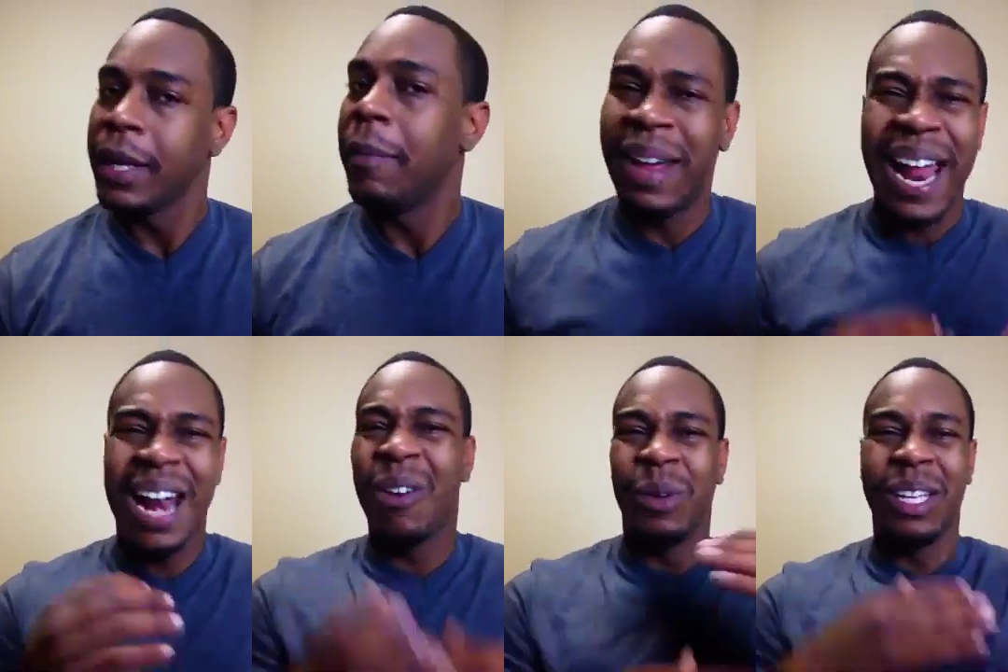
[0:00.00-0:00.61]
But
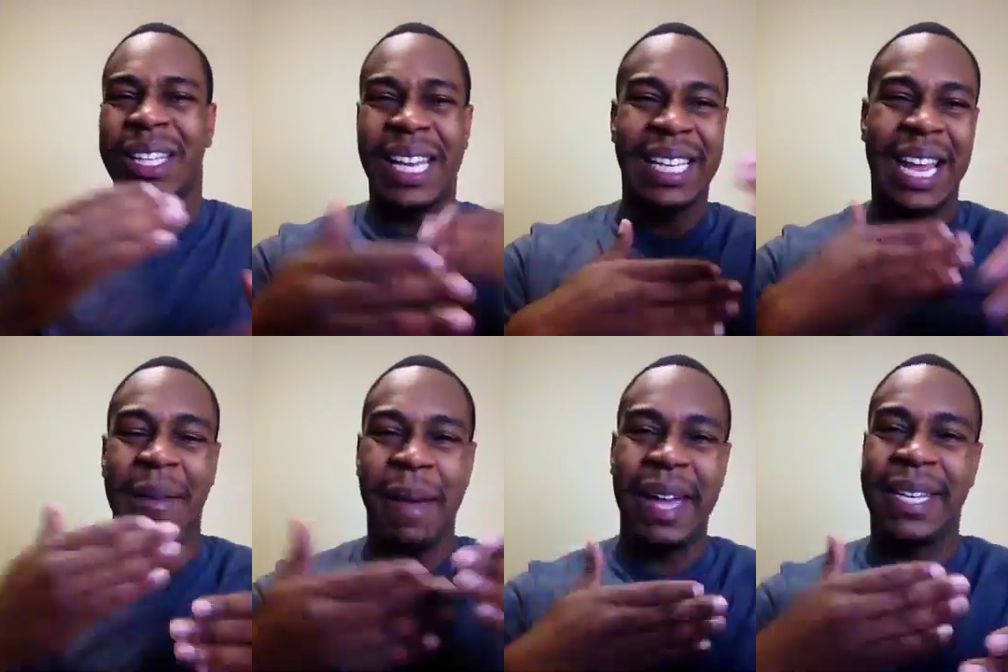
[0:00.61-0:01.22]
I don't really think
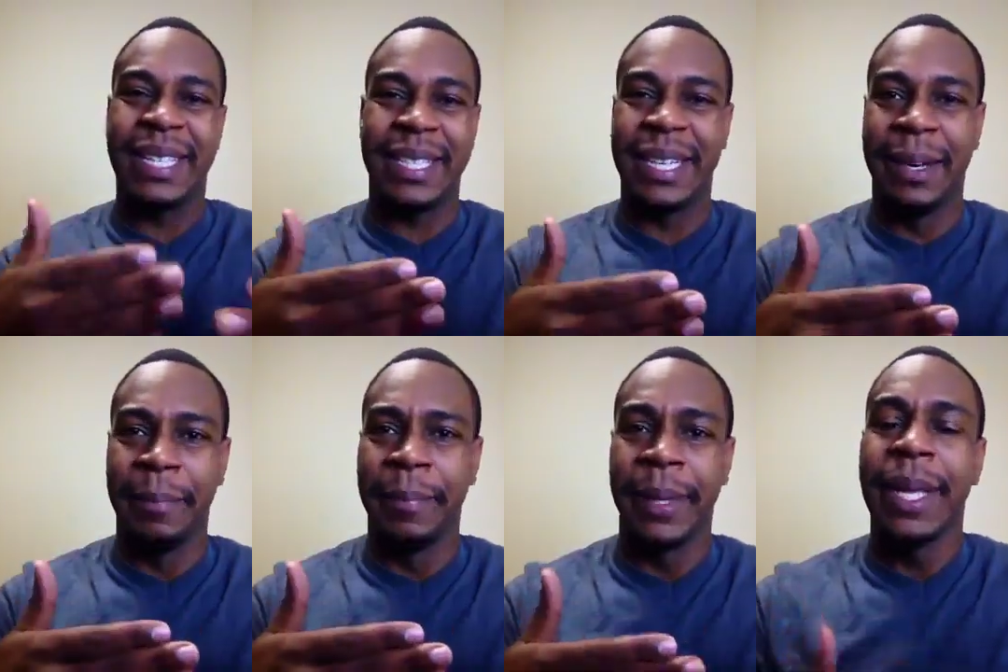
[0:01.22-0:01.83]
that matches up.
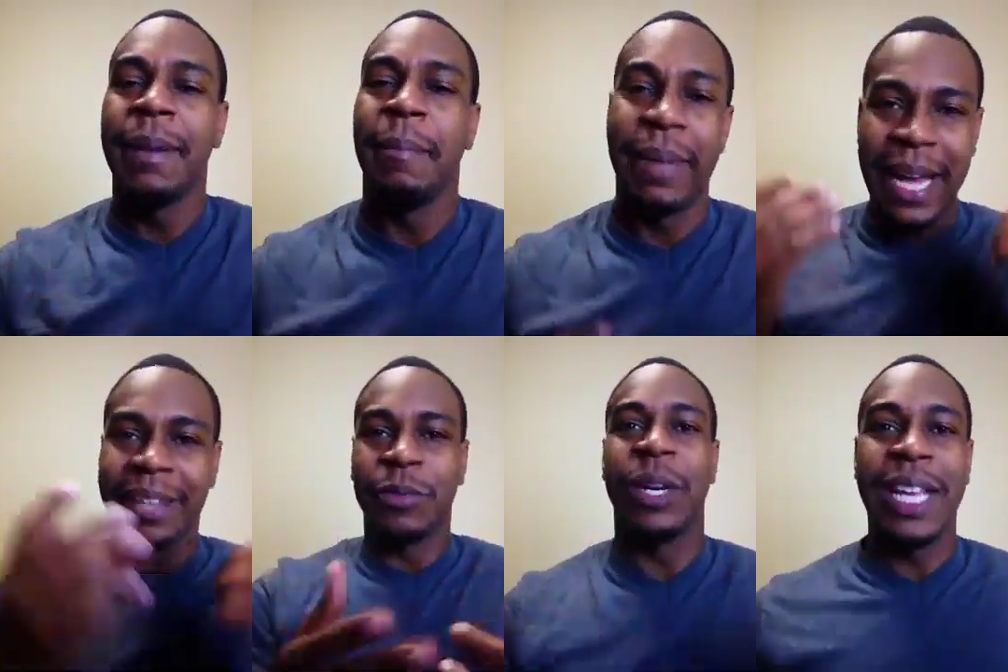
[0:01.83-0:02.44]
But
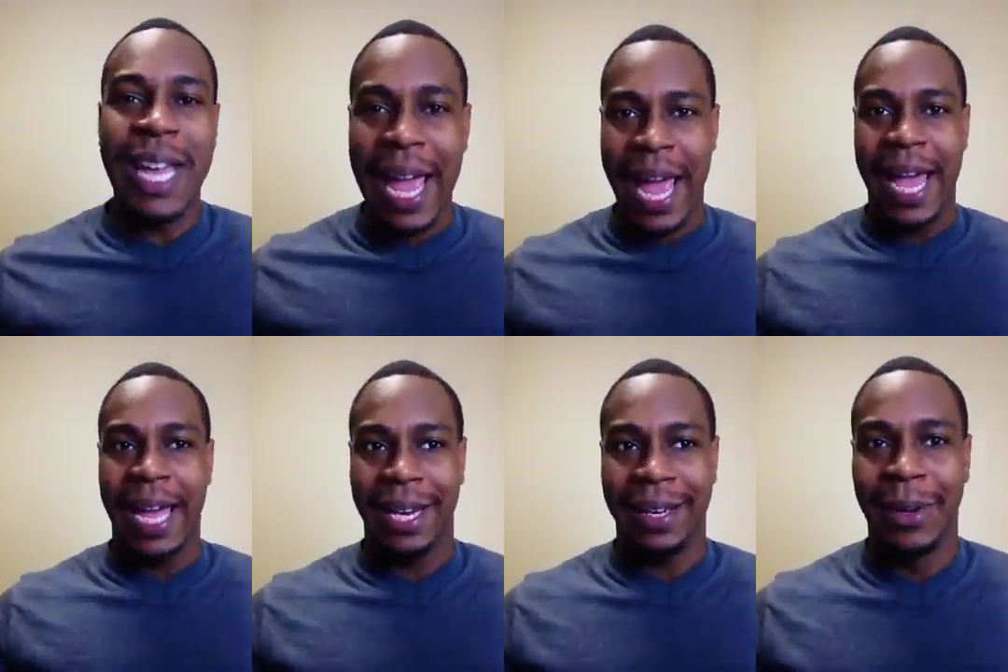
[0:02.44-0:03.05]
that's what he
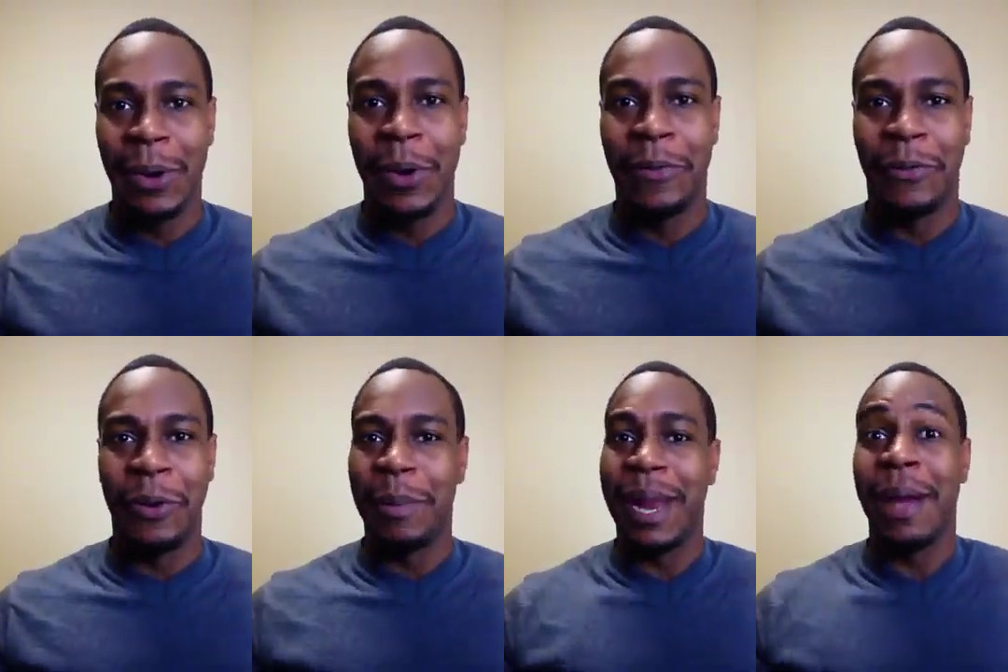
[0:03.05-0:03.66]
had going
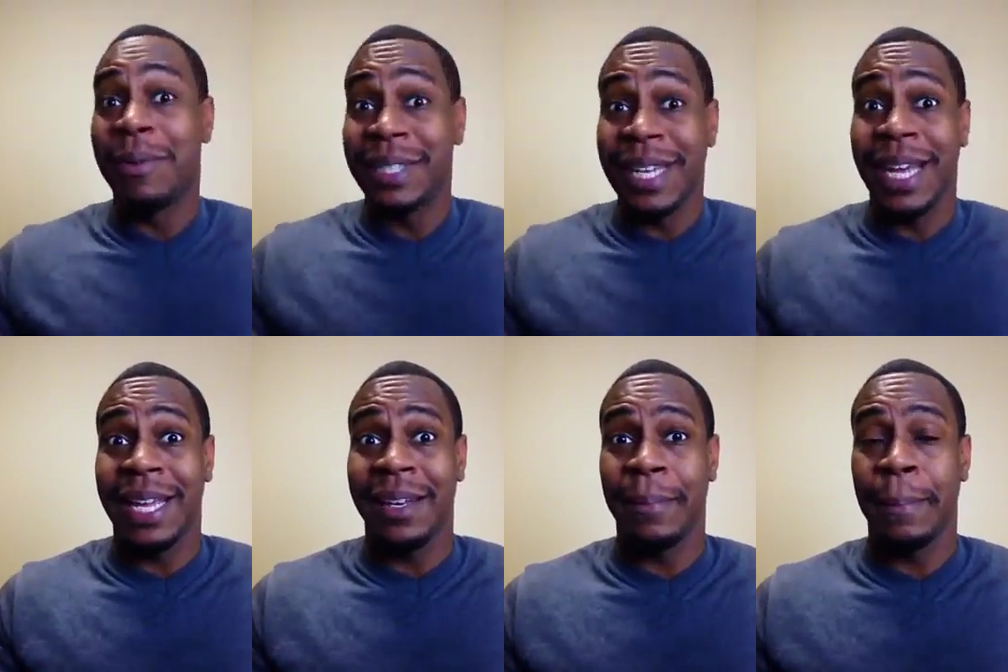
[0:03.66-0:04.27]
for him, and that was
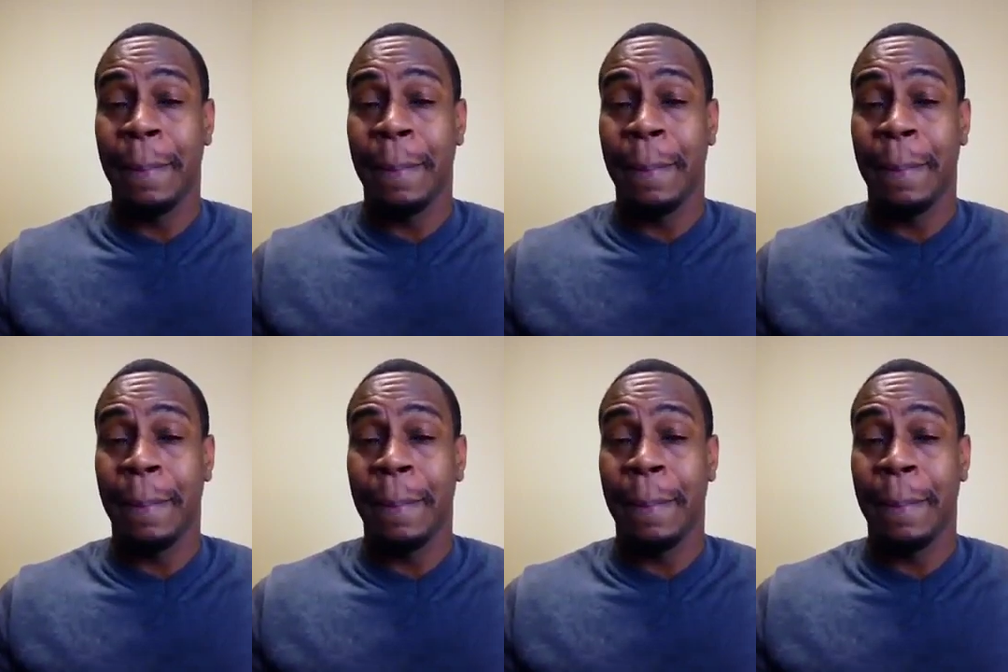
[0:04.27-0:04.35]
it.